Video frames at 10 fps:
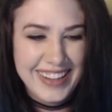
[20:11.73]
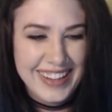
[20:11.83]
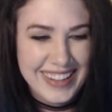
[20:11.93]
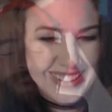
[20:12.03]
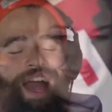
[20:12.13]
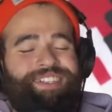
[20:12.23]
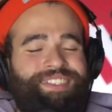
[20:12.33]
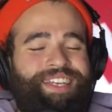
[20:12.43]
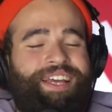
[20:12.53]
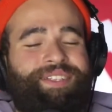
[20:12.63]
So wait,
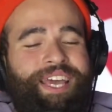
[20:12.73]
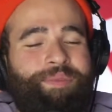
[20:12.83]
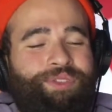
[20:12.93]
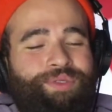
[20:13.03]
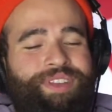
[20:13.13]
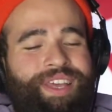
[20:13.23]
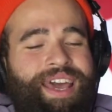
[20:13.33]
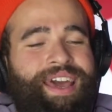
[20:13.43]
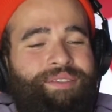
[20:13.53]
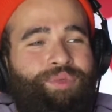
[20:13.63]
actually take me through the
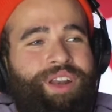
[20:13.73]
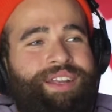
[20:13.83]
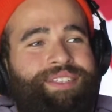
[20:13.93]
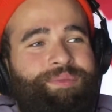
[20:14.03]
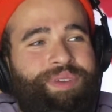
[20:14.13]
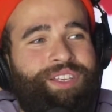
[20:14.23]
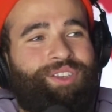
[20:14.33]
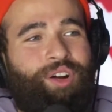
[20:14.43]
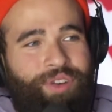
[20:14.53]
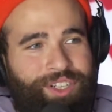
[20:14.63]
day of what it is to be a
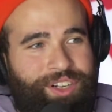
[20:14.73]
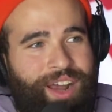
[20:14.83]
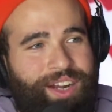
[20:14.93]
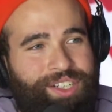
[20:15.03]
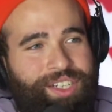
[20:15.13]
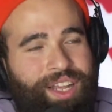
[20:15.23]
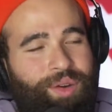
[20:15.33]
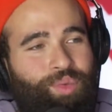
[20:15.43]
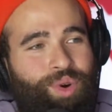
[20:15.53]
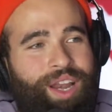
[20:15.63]
software engineer. Actually,
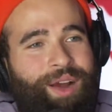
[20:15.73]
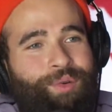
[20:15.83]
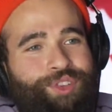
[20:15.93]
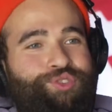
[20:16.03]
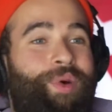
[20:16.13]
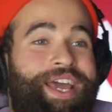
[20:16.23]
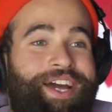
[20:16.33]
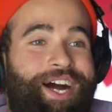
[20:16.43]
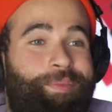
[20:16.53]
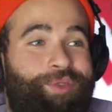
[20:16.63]
what you
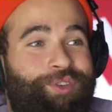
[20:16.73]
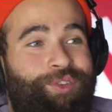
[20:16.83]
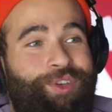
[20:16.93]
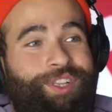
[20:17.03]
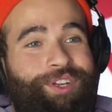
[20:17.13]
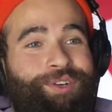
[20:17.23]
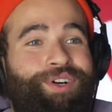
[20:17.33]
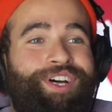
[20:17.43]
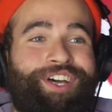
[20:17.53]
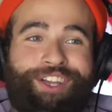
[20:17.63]
wake up, you do your
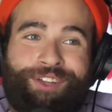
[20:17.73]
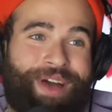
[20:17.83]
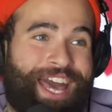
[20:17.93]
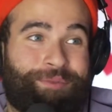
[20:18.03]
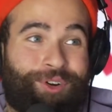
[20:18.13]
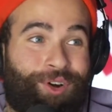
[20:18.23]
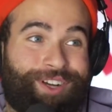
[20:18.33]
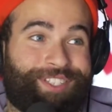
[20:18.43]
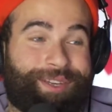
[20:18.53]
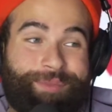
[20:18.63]
little Animal
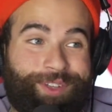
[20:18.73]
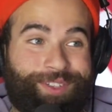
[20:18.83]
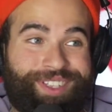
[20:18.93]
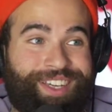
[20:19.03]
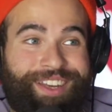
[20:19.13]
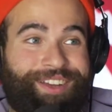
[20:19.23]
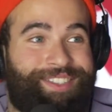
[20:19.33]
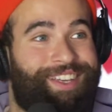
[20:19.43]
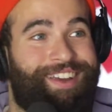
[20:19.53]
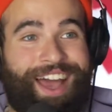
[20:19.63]
Crossing building. You know, you
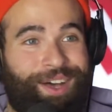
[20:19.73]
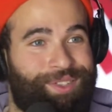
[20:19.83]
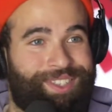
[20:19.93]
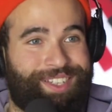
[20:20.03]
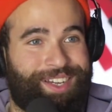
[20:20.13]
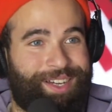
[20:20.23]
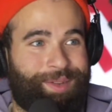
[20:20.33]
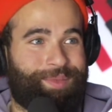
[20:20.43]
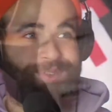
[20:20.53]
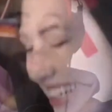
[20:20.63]
set your houses
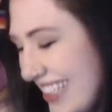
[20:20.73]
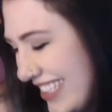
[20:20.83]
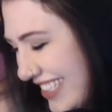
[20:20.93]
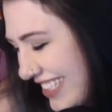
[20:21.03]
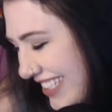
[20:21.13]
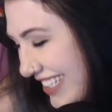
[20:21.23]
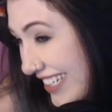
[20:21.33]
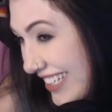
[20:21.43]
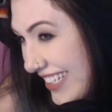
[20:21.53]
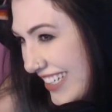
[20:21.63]
up, you do your Minecraft
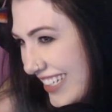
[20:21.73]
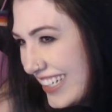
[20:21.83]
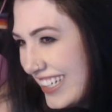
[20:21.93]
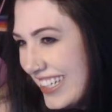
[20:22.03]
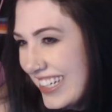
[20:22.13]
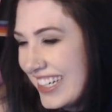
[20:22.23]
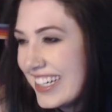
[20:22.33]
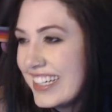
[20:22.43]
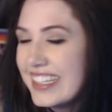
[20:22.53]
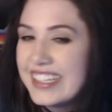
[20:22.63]
stuff. What's the next
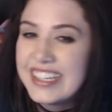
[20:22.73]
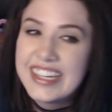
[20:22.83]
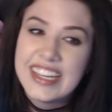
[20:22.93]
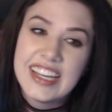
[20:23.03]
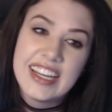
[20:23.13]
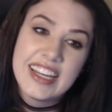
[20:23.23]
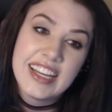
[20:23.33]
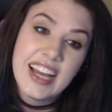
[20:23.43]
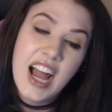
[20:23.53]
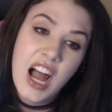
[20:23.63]
step? It's the breakfast.